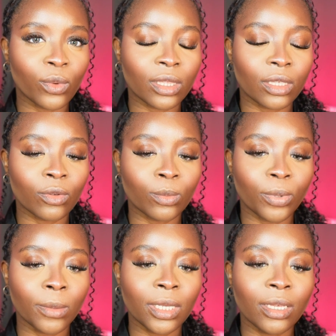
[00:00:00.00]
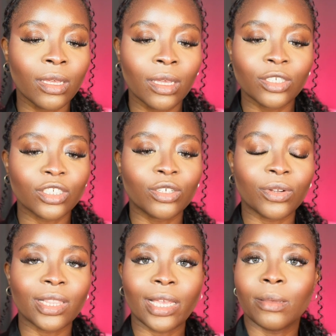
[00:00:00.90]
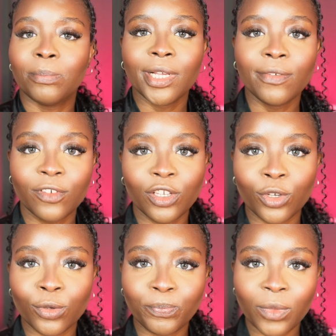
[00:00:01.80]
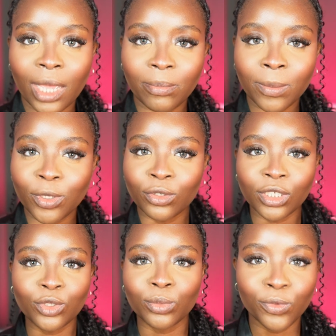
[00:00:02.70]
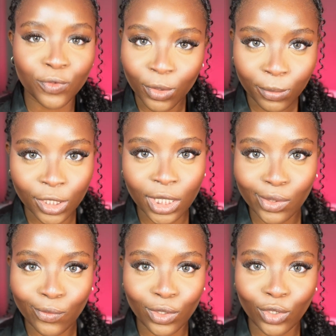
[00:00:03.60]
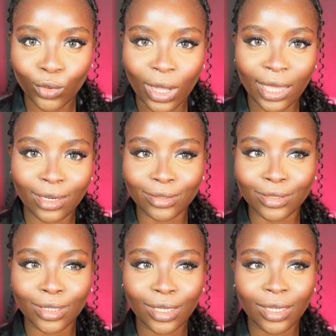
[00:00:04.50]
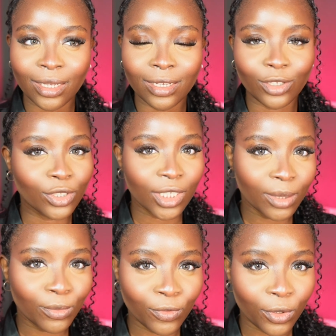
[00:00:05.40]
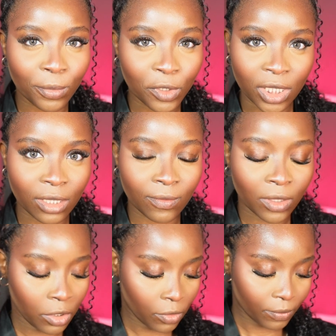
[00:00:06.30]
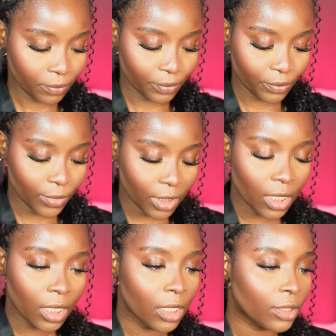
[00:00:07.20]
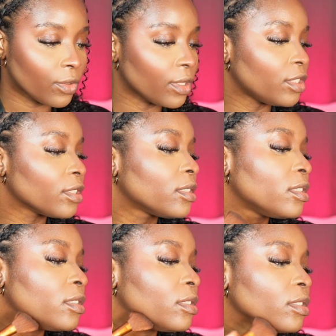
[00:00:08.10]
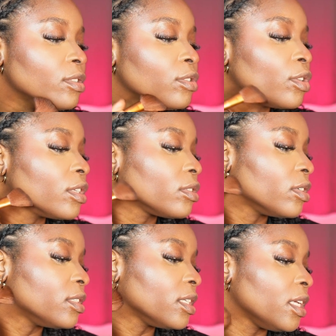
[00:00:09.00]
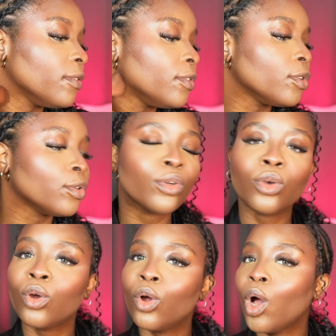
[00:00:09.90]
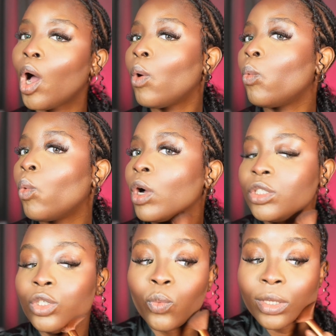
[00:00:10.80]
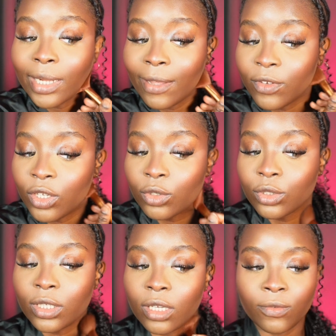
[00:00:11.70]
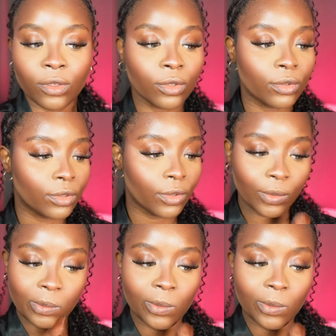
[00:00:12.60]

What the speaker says: with, you probably just create like a plain video and maybe you need to move your body in the video and you didn't move your body in the video, so it's just not going to give you what you want that video to give you. So